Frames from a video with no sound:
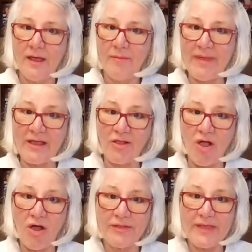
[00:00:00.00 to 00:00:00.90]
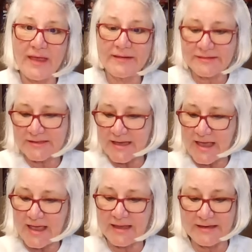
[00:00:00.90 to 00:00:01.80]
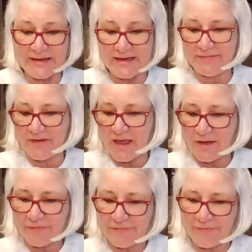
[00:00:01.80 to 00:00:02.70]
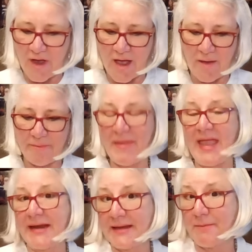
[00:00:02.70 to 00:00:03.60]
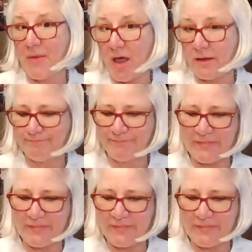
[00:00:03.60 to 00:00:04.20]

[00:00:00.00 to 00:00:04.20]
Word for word: make-along that Neva from Manic Mama